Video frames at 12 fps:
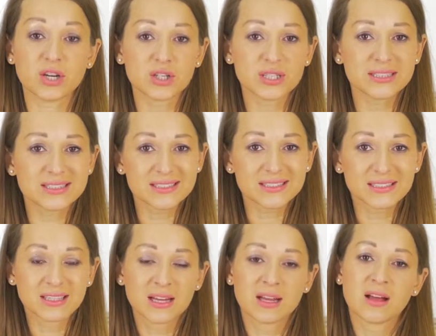
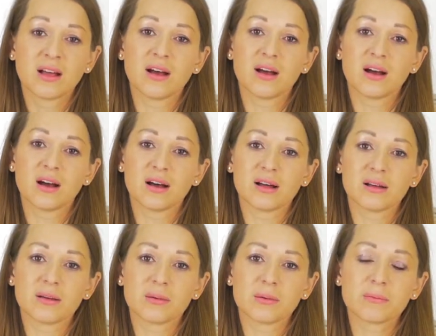targeted
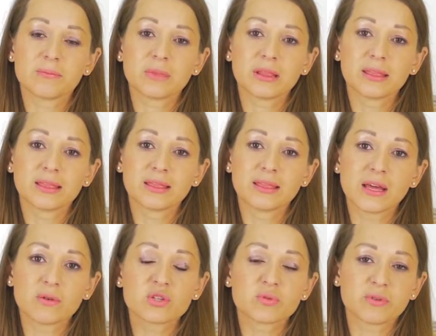
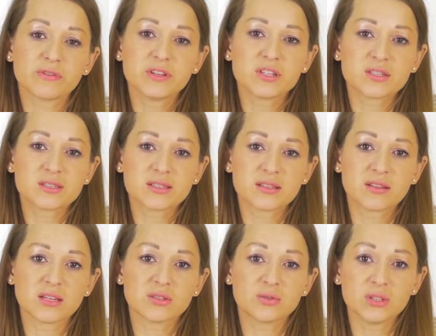language proficiency
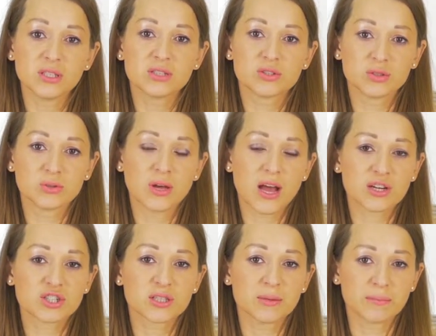that you need to
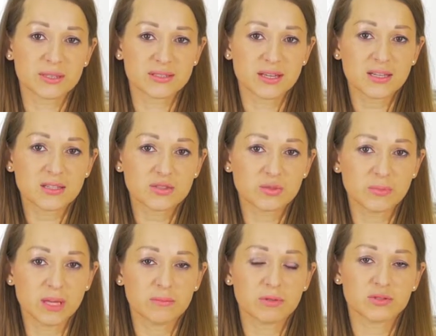actually possess to
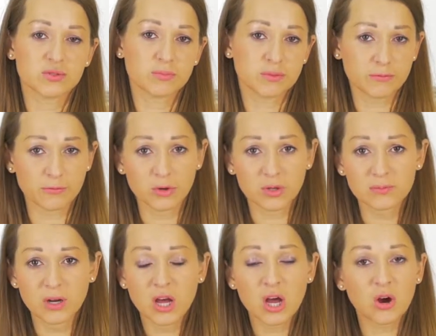be able to
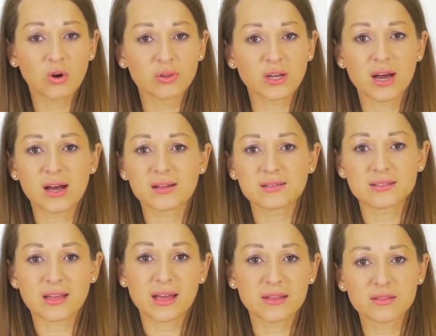perform on
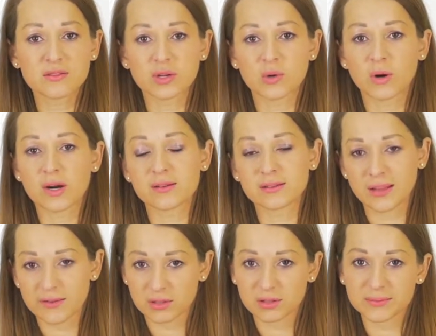IELTS at the required
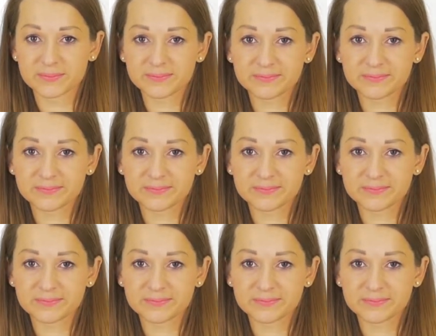level.